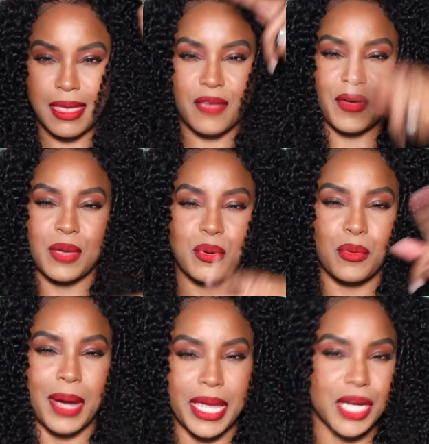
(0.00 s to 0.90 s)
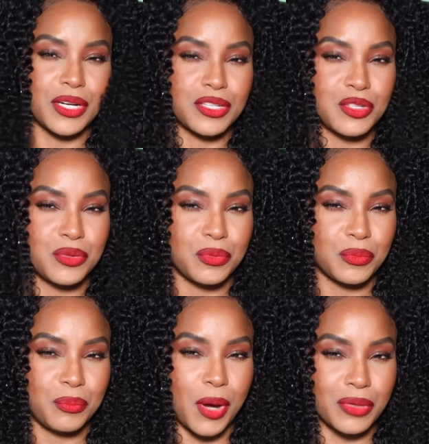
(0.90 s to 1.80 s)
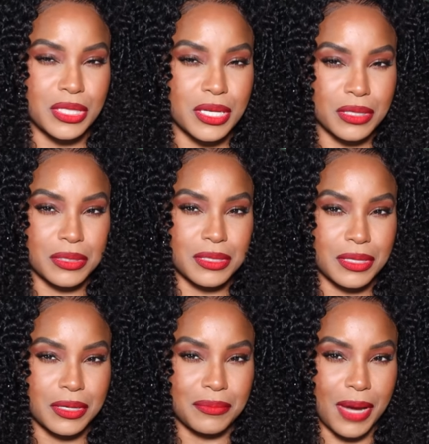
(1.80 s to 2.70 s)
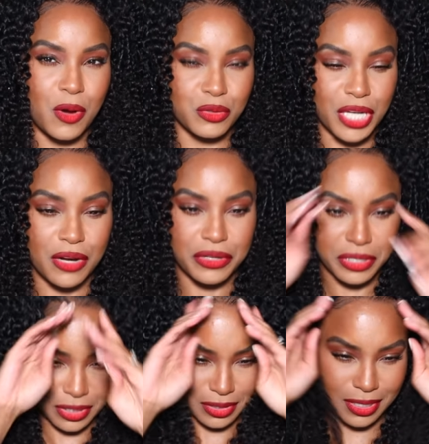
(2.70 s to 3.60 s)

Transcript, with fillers: if I pull my hair into ponytails my whole childhood.